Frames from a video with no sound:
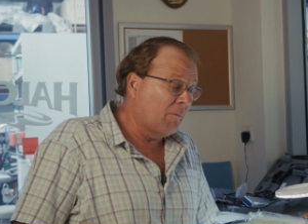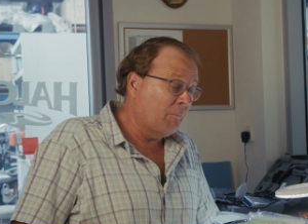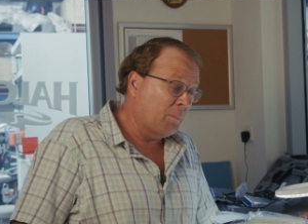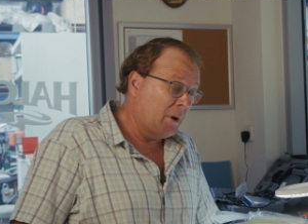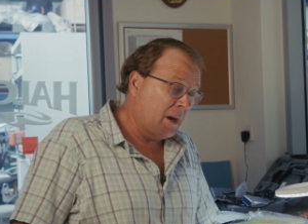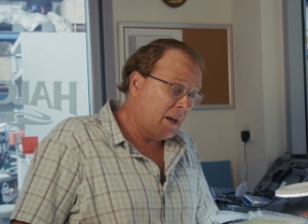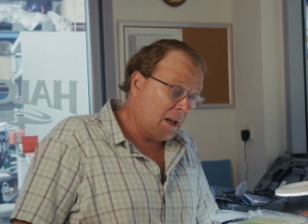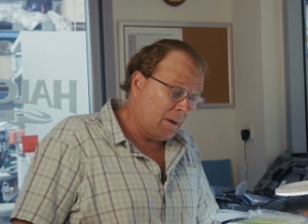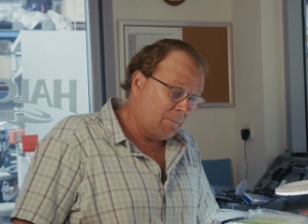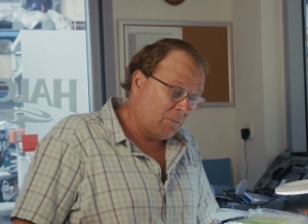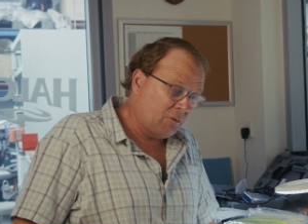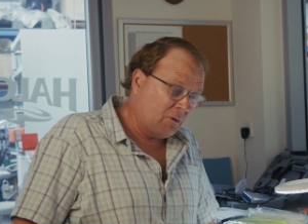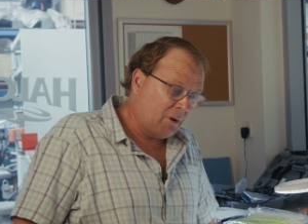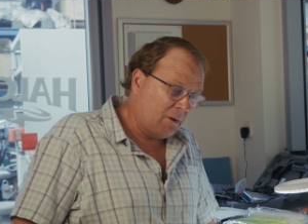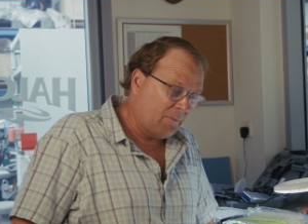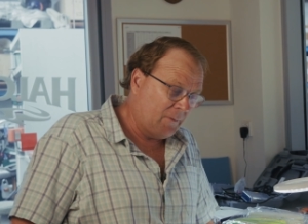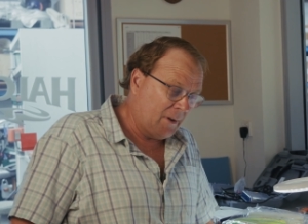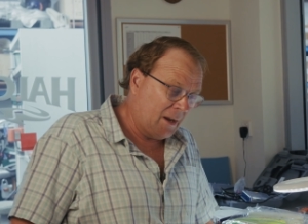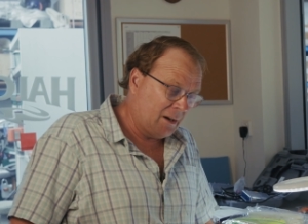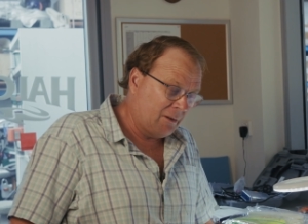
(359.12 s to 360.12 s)
been up to
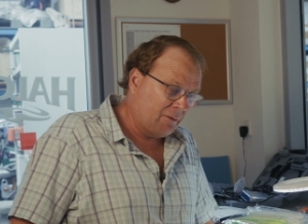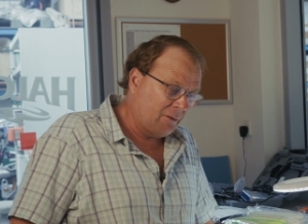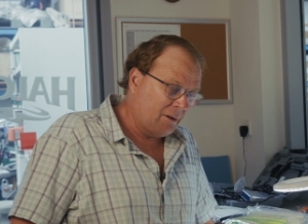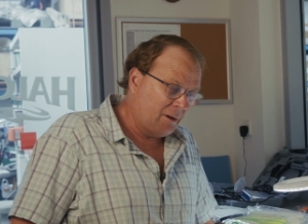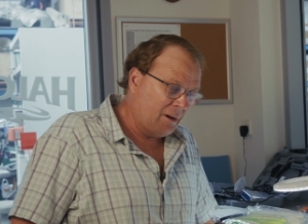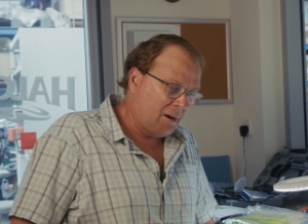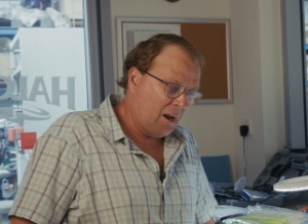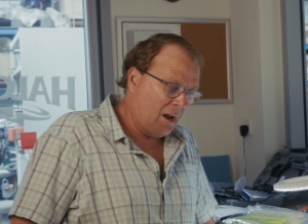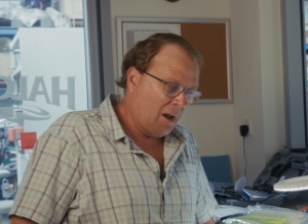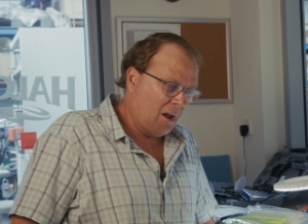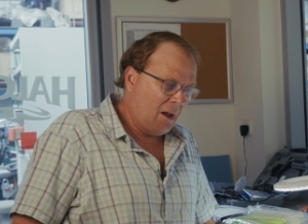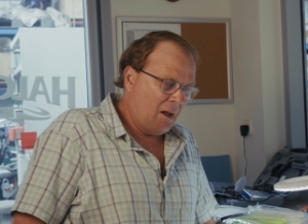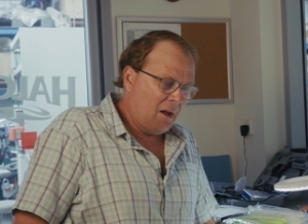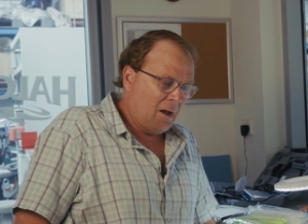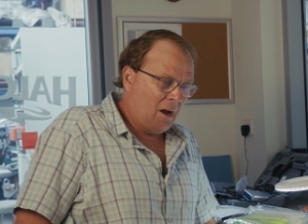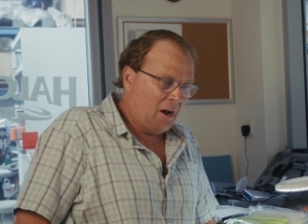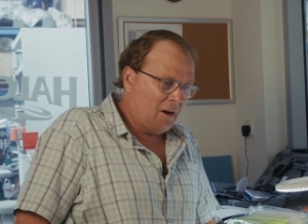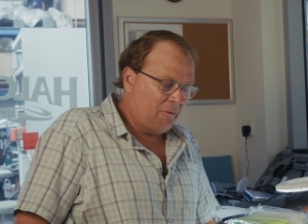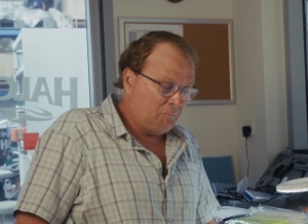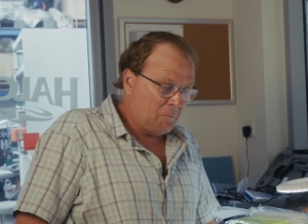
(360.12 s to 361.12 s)
our factory,
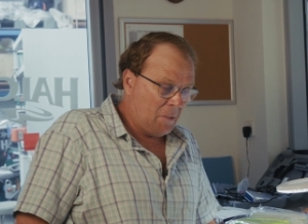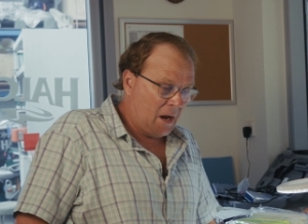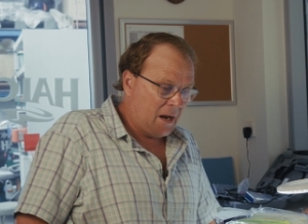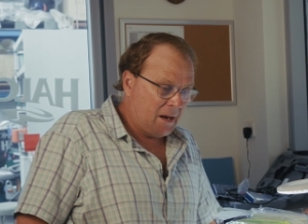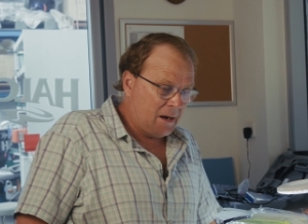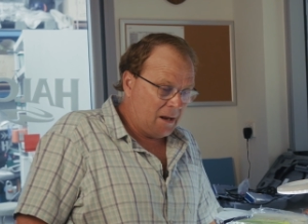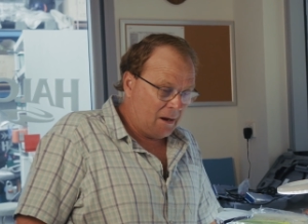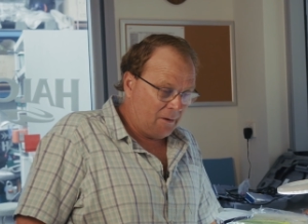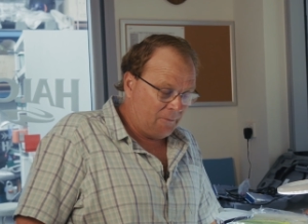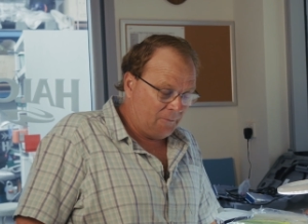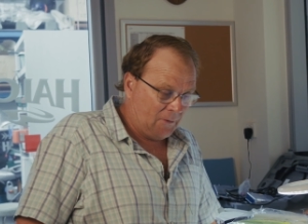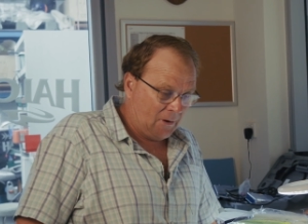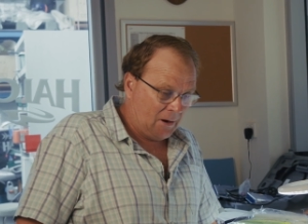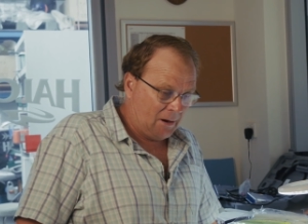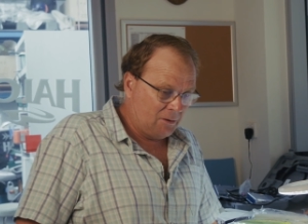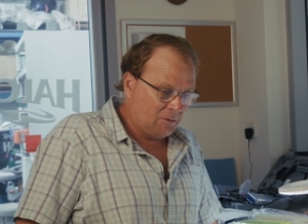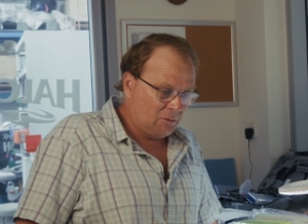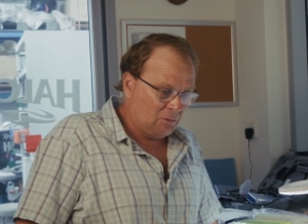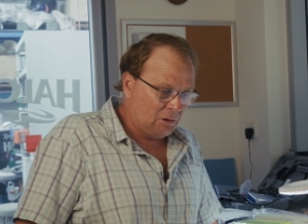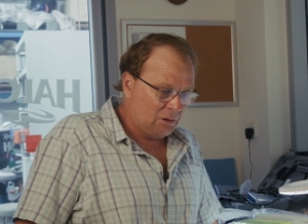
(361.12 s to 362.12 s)
I've made our
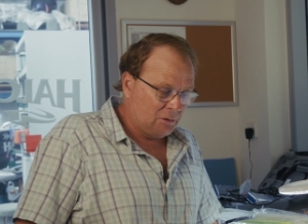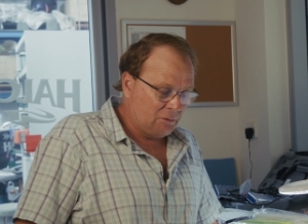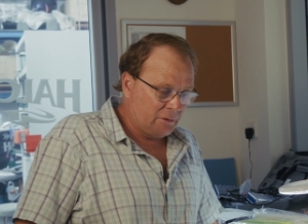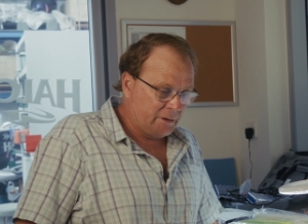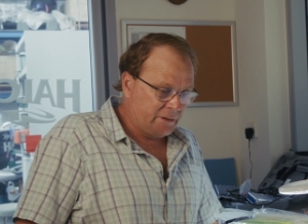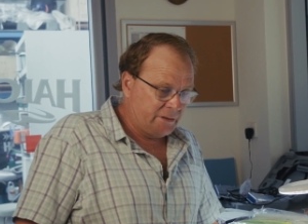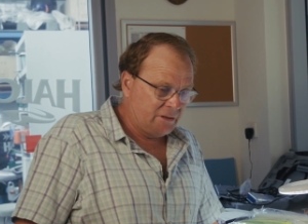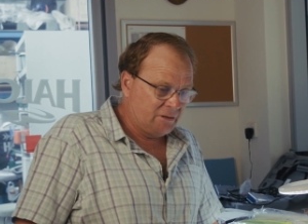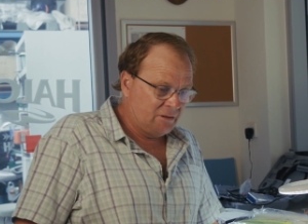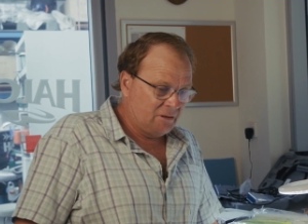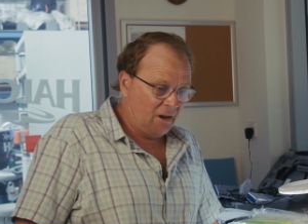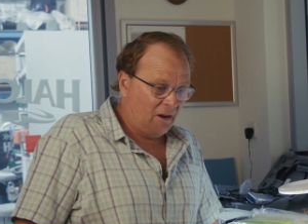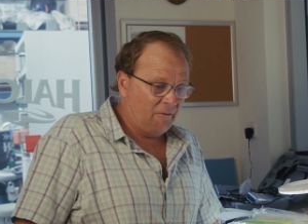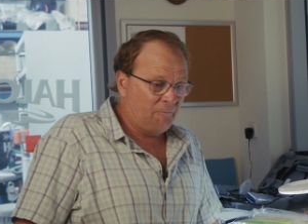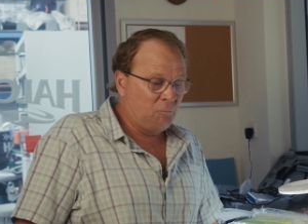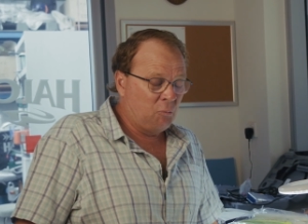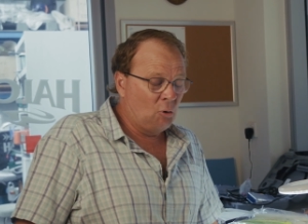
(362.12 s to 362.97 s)
final lures, I've